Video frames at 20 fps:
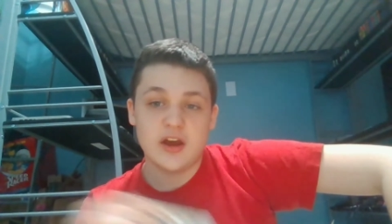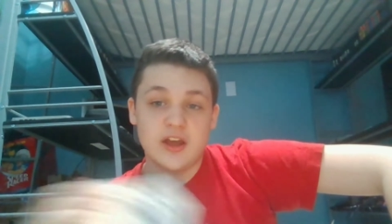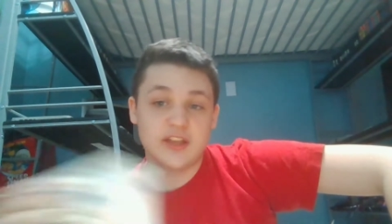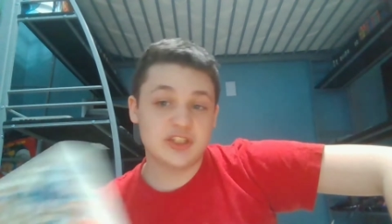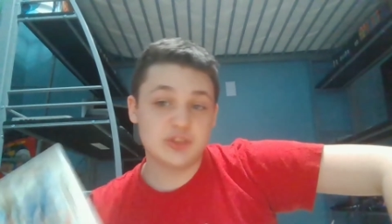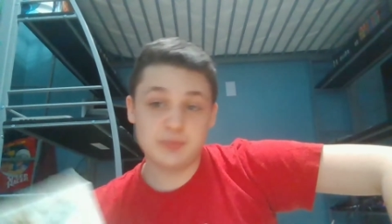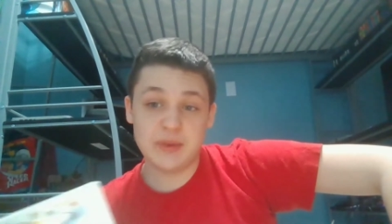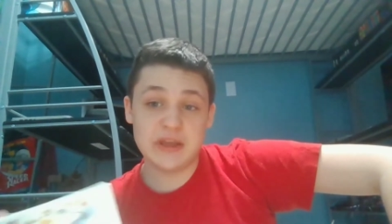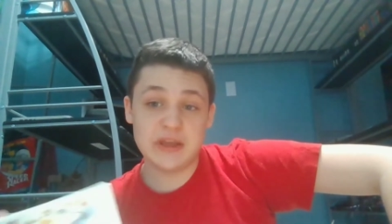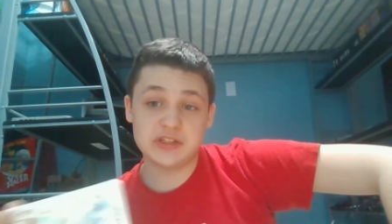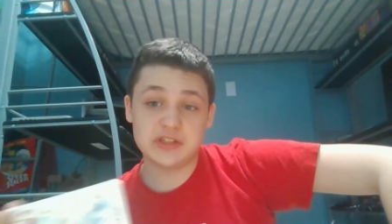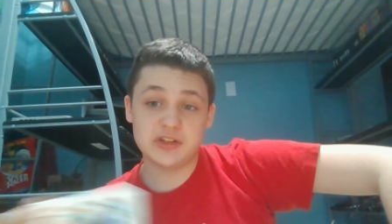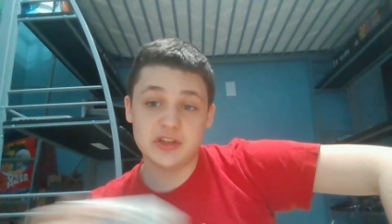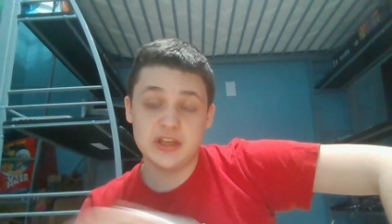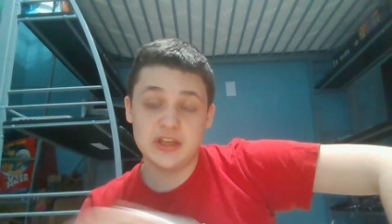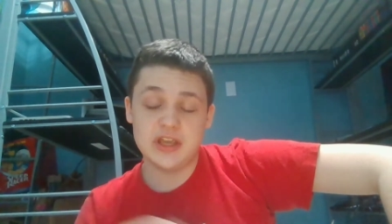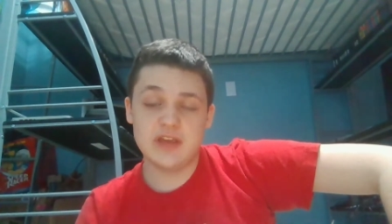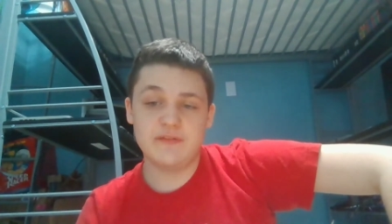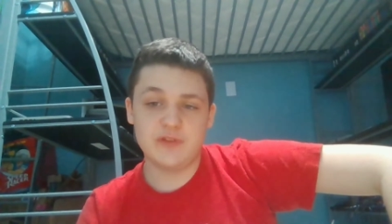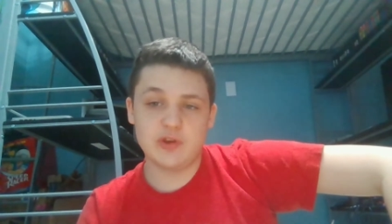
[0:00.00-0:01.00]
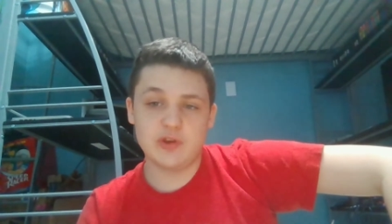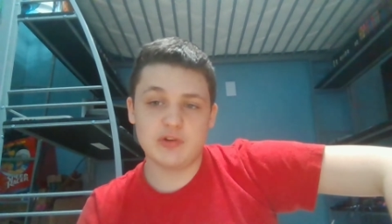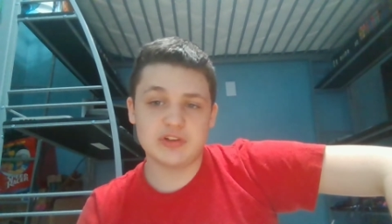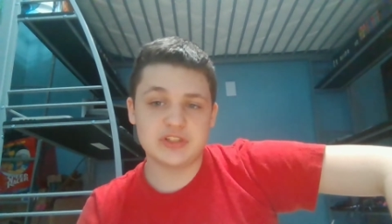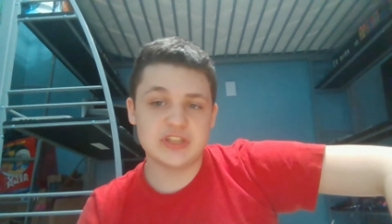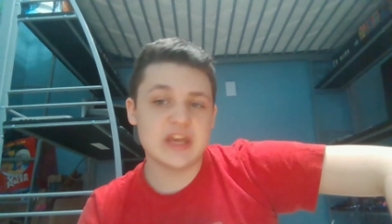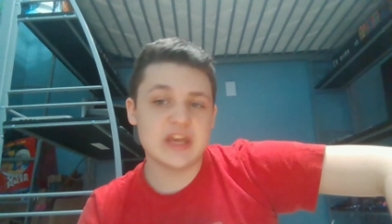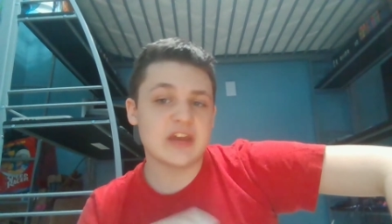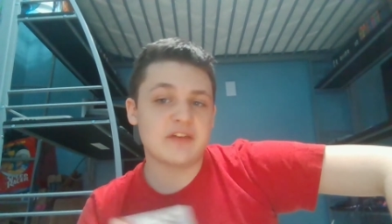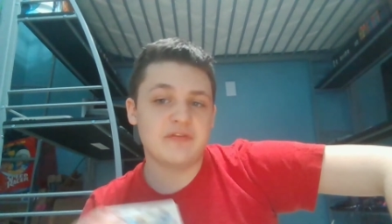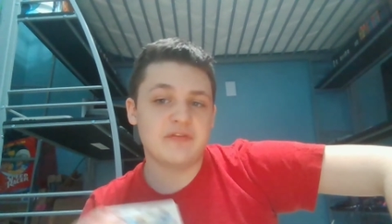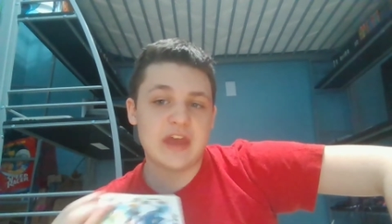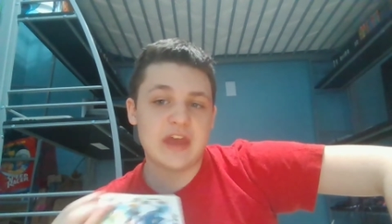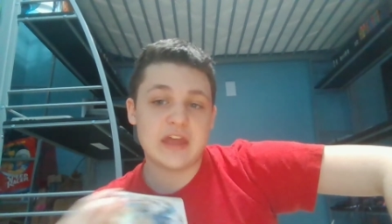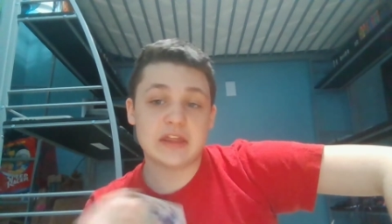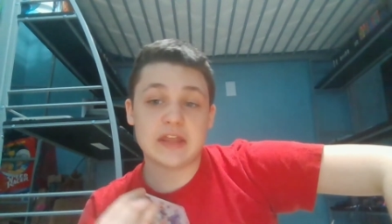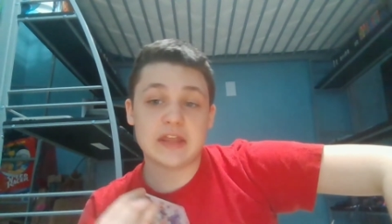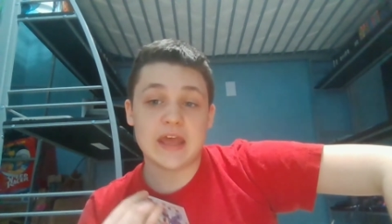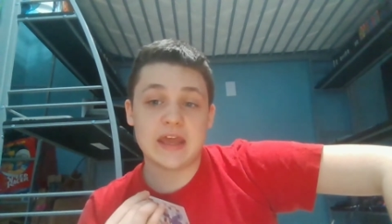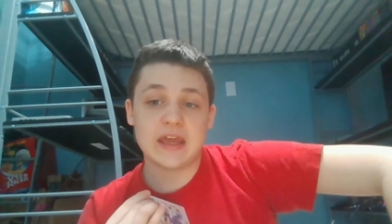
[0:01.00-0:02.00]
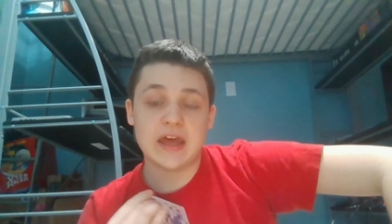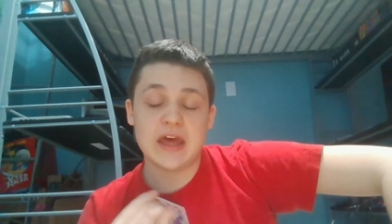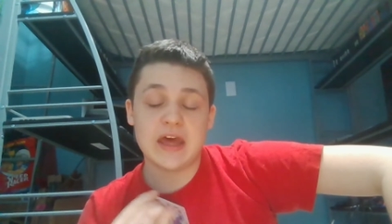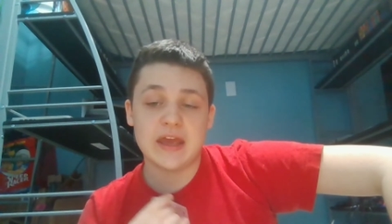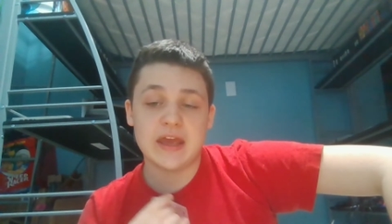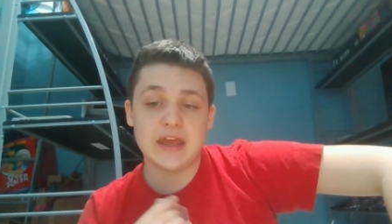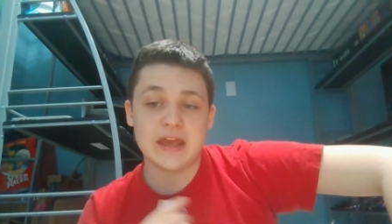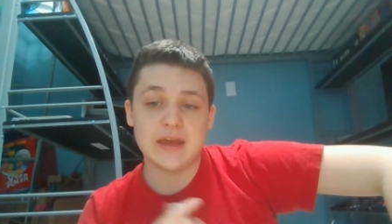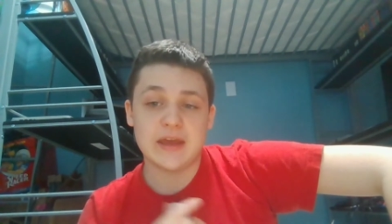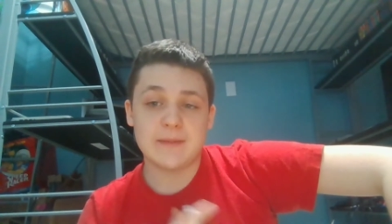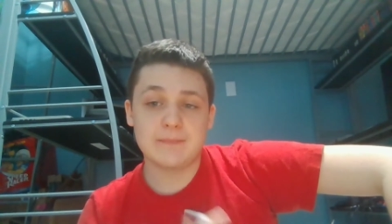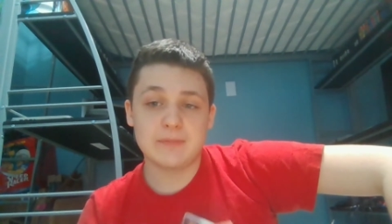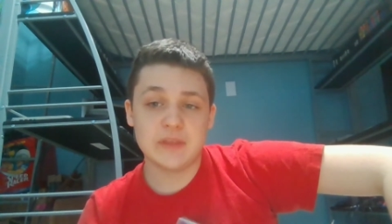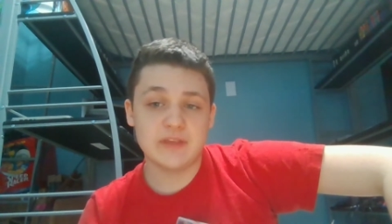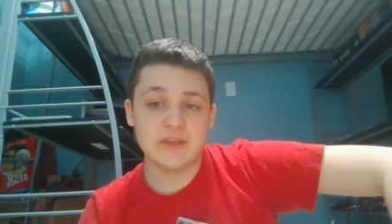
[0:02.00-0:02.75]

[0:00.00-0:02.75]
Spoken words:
especially if you're a Sega fan like I am.